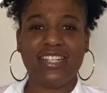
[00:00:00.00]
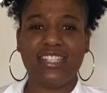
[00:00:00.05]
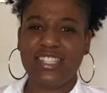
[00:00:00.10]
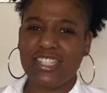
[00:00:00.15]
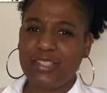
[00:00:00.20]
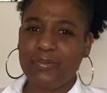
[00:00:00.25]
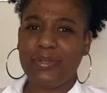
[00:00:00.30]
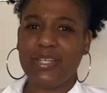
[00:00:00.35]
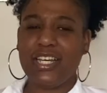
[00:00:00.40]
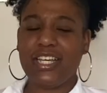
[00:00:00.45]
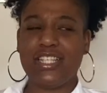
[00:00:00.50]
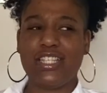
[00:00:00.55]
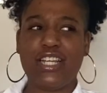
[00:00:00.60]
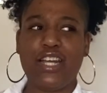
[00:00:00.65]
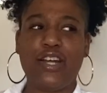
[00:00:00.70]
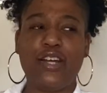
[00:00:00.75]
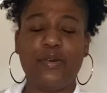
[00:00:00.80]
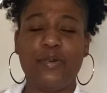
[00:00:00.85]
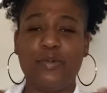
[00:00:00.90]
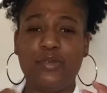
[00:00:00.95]
just because
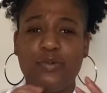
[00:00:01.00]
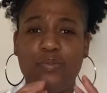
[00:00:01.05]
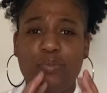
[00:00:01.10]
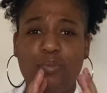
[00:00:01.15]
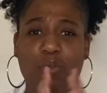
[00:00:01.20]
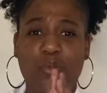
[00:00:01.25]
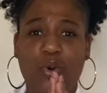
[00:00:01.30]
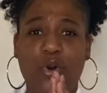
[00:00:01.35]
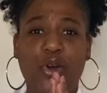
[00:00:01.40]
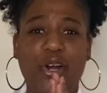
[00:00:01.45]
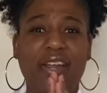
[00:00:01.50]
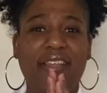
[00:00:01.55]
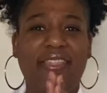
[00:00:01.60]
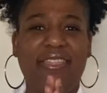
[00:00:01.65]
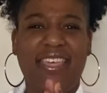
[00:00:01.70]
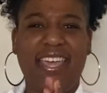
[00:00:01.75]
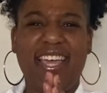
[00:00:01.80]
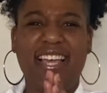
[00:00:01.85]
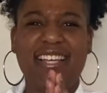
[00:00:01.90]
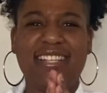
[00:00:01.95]
there's more
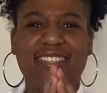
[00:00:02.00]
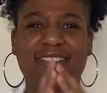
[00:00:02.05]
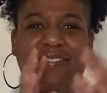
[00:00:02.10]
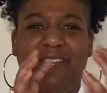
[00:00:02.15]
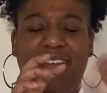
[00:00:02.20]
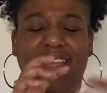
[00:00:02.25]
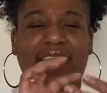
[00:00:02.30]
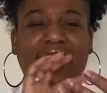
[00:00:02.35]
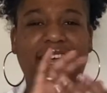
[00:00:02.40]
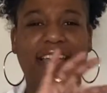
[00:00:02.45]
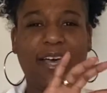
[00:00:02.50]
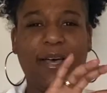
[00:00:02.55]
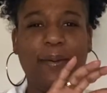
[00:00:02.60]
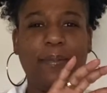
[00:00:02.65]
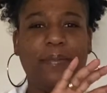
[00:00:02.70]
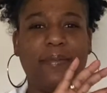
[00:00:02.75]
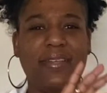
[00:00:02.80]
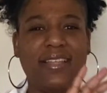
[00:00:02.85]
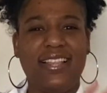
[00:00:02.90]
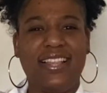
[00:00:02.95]
things filling up
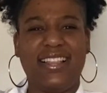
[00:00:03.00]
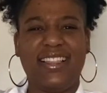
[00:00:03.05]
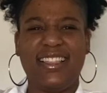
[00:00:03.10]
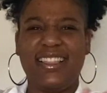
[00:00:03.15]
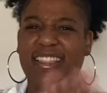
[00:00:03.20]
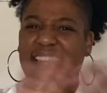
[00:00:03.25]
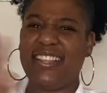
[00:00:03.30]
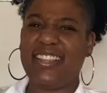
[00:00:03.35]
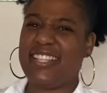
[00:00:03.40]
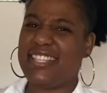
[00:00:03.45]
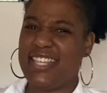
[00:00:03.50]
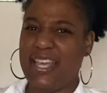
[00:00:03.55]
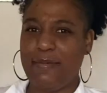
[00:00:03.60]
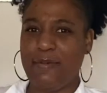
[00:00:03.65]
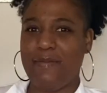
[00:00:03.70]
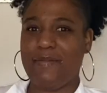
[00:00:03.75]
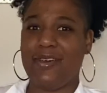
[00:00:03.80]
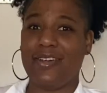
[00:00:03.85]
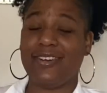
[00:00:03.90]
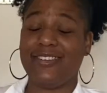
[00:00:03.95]
the same
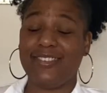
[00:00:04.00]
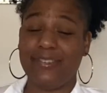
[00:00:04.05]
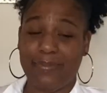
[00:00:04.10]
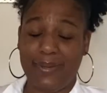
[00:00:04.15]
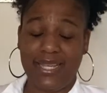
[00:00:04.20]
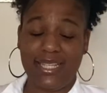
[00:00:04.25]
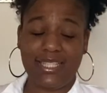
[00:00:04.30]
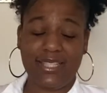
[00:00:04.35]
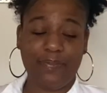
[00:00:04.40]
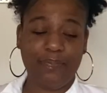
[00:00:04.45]
amount of space.